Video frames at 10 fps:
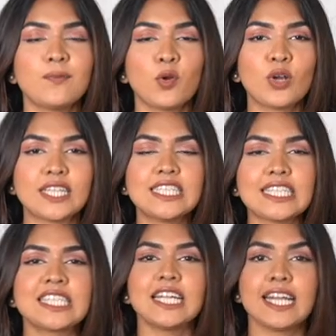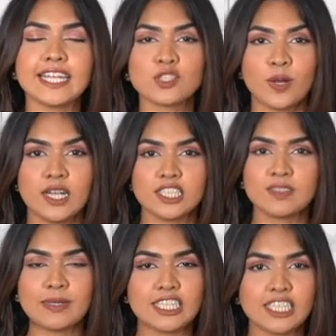Okay, this is the next one. It's
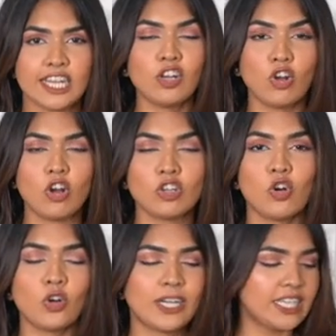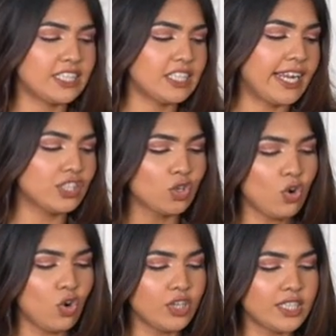basically like a long coat, like a trench
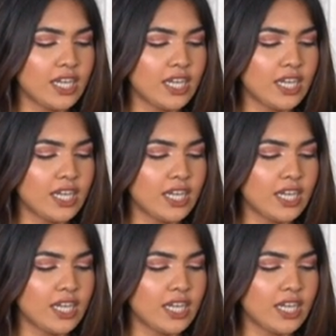coat